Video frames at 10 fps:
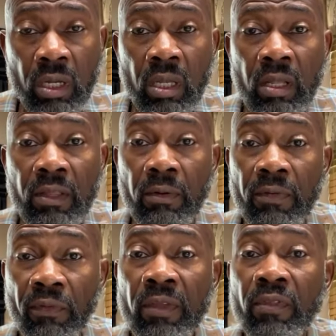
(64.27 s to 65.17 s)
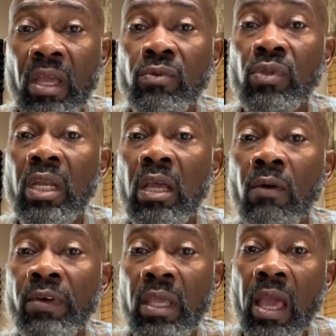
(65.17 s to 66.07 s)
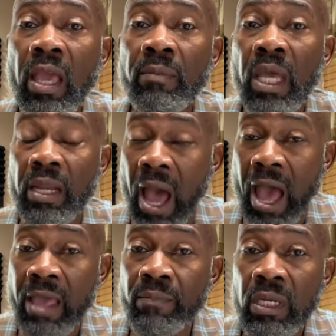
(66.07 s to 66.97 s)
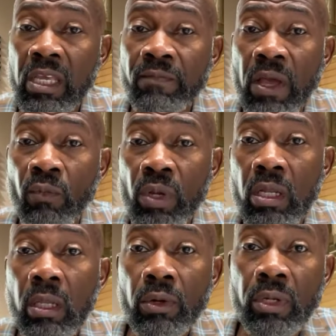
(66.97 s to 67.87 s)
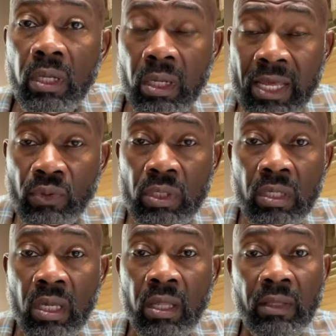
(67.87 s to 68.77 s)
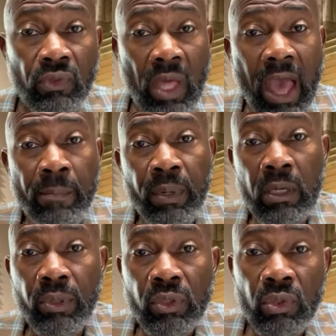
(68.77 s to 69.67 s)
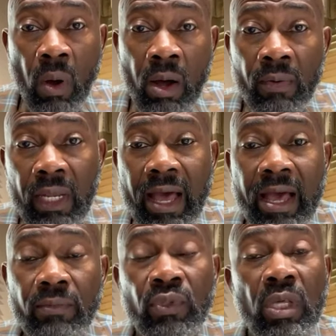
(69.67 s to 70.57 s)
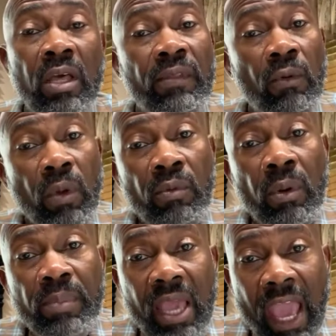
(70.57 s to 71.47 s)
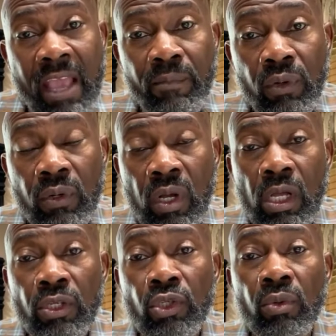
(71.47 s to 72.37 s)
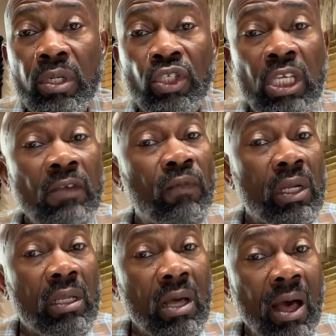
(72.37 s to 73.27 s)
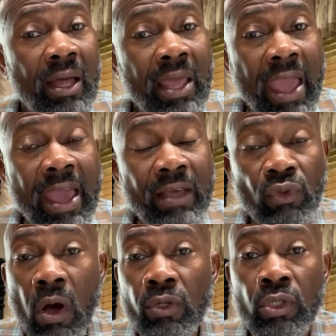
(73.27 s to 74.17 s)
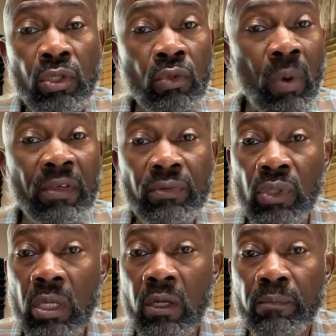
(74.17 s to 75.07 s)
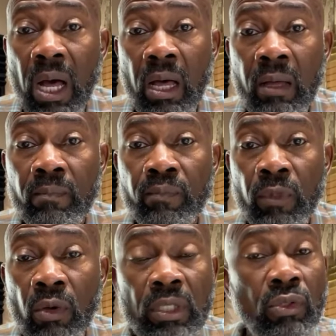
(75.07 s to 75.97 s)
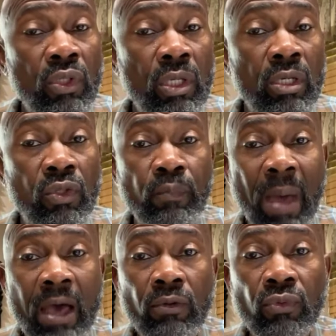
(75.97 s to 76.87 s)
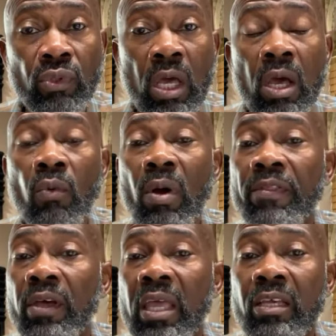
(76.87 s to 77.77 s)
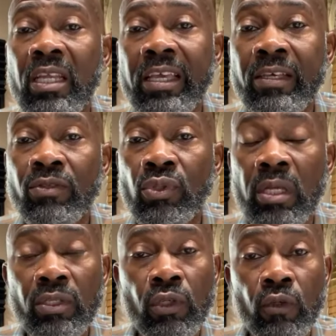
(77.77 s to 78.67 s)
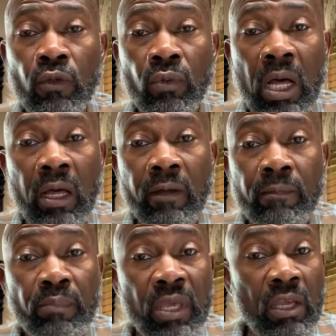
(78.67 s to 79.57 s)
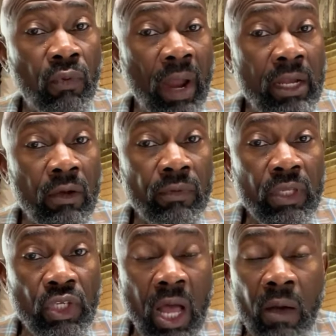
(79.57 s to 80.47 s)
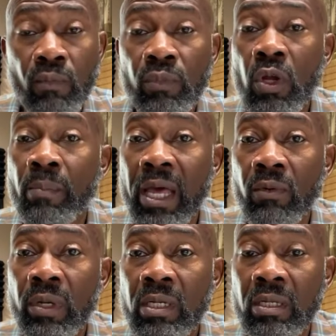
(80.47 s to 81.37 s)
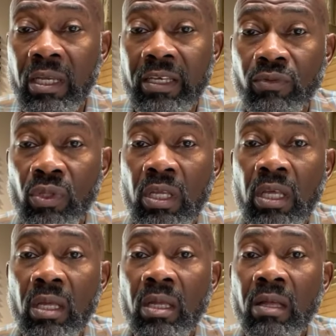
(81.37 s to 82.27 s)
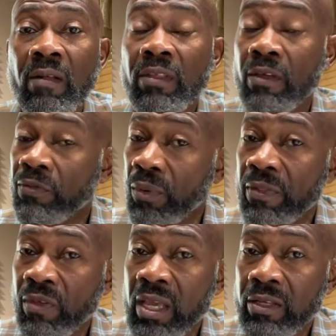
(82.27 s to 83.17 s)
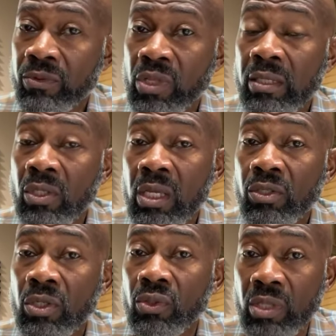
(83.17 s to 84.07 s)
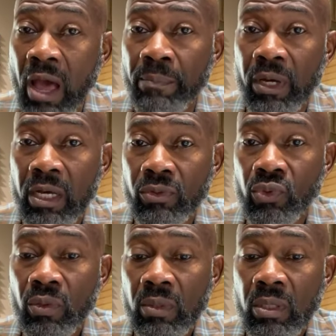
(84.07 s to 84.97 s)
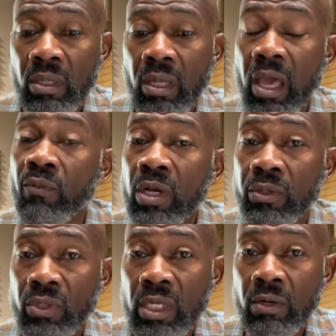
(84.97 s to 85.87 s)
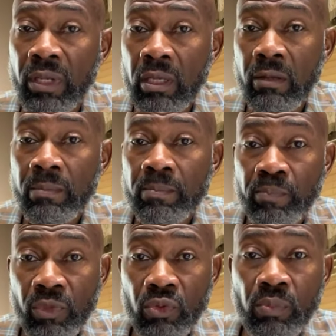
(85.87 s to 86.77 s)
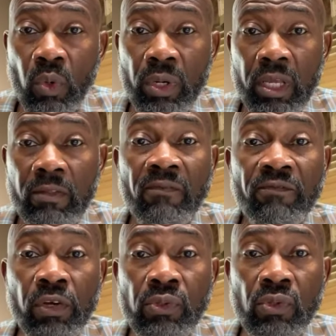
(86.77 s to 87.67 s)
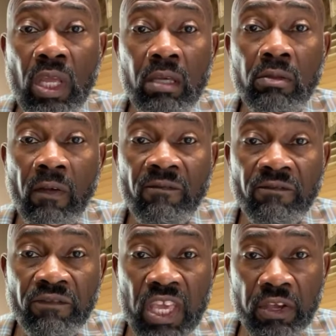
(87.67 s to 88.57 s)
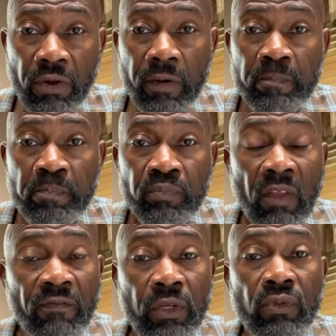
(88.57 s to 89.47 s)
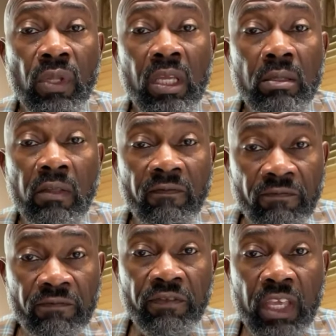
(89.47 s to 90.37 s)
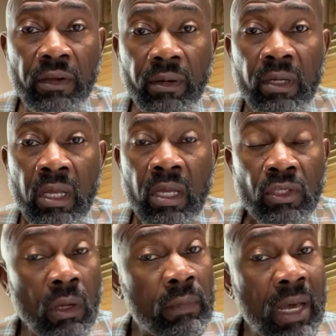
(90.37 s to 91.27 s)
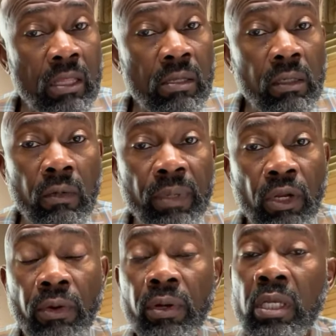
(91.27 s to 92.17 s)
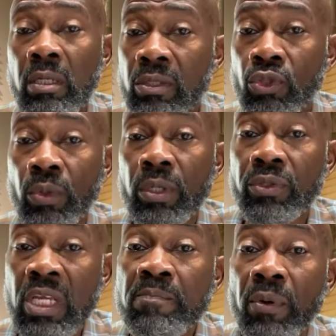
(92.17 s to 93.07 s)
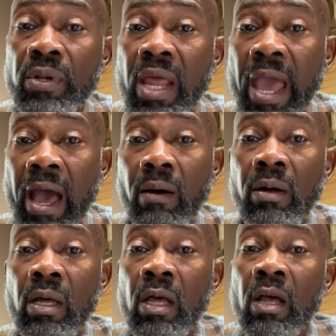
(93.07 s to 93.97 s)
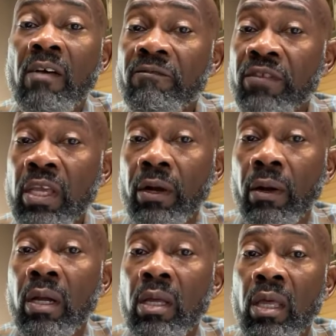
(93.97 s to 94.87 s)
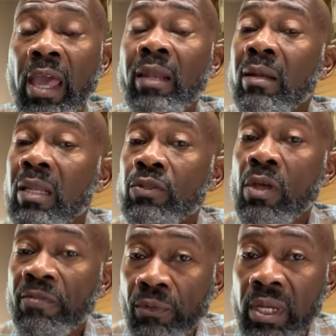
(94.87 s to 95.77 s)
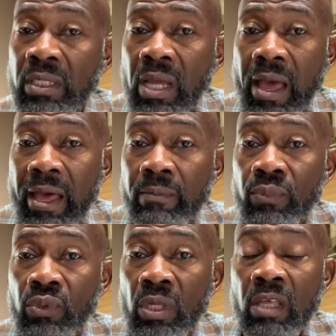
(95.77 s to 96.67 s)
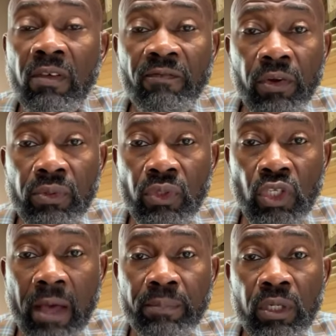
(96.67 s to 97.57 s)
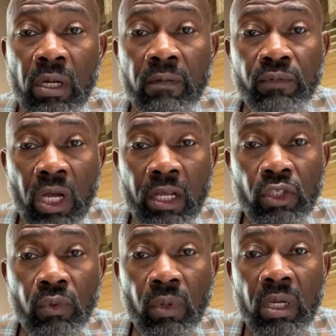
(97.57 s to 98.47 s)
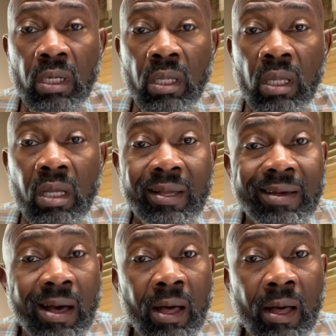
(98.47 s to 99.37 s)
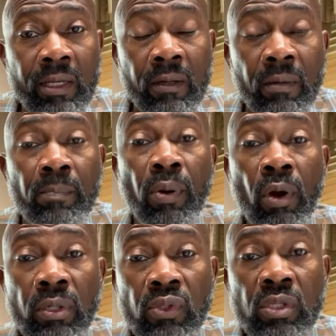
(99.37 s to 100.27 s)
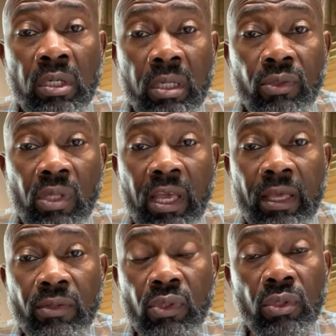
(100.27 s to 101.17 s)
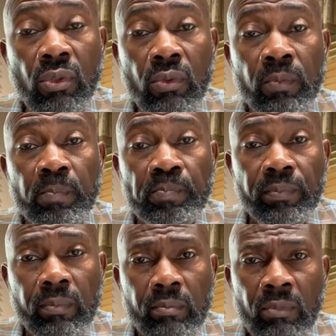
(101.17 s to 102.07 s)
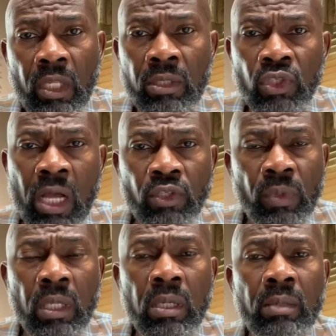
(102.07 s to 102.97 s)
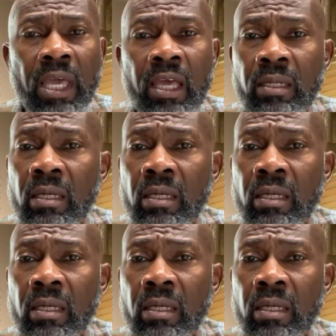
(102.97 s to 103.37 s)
there are three things that he overcame, and I believe that we'll learn a lesson that's applicable to our lives, that we will be able to achieve what God has called you to do, whether it's a good mom, whether it's a good spouse, whether it is to be great on the job, no matter what it is. There are three things that tend to stop us, and we're going to deal with it this morning. The first thing is fear. The first thing is fear. Talked about it a little bit earlier. Let's drill deeper now. Fear. At least three times in the first chapter of Joshua, God personally says to Joshua, look, man,